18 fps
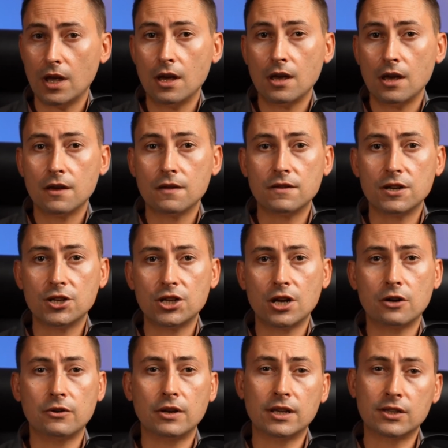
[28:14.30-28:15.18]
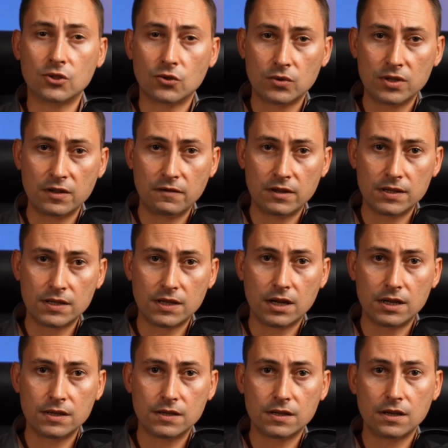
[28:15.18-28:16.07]
They share exclusive
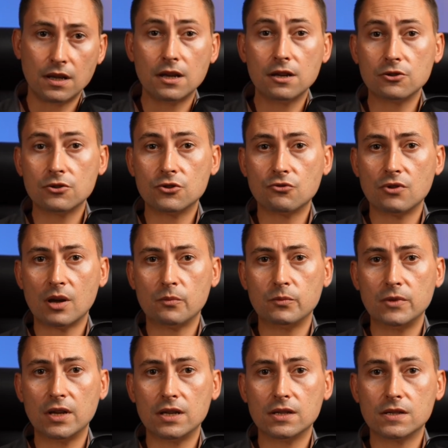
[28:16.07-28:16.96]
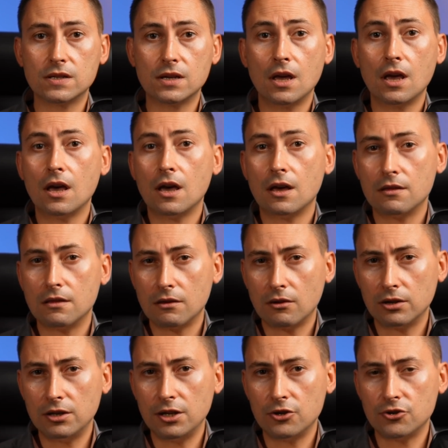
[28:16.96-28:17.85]
insights, industry updates, and thought
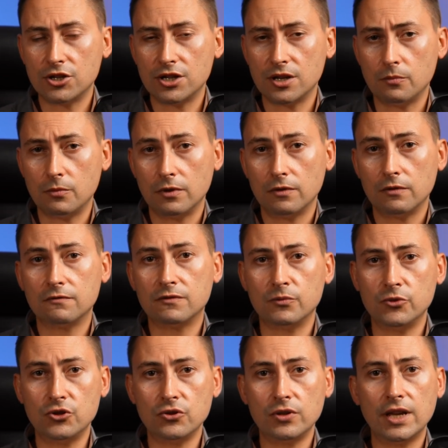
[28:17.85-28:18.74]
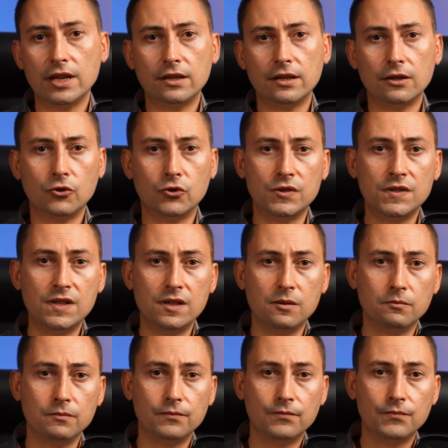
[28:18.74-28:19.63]
leadership from Juliette and her team,
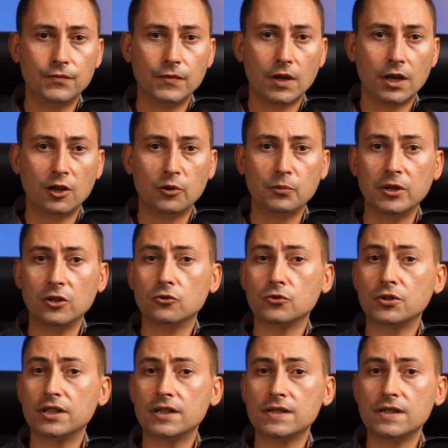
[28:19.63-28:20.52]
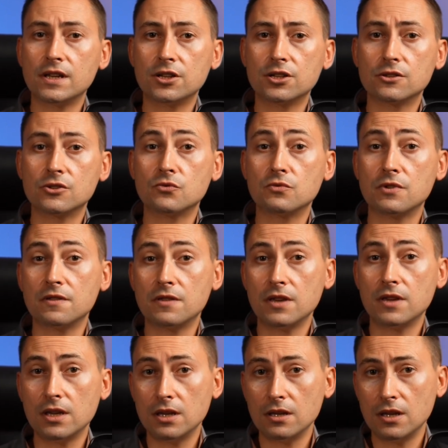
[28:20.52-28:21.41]
helping organizations rethink
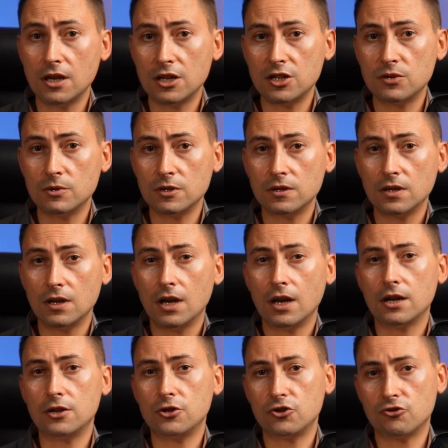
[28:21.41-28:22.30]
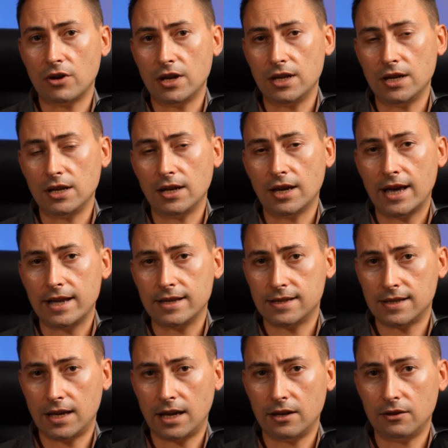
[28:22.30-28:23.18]
engagement and training at
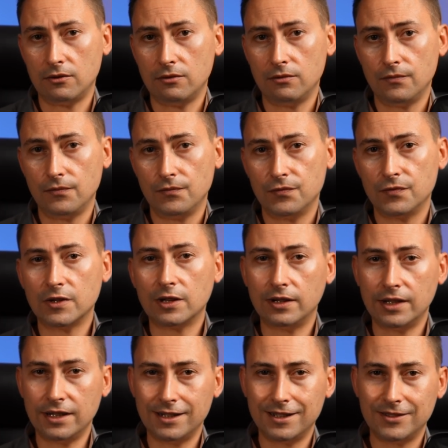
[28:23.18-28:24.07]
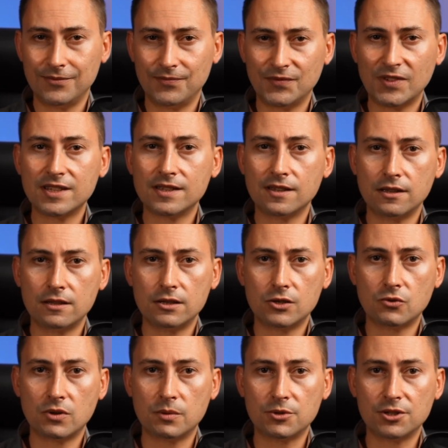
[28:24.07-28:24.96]
scale. The link is in the
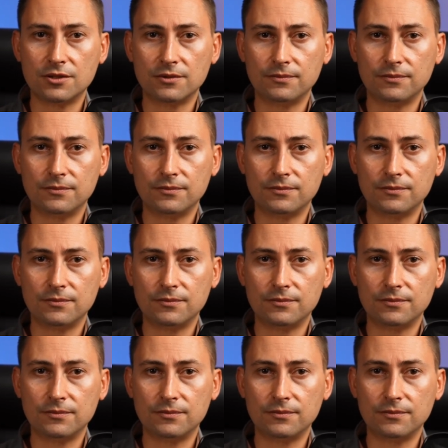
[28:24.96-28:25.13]
description.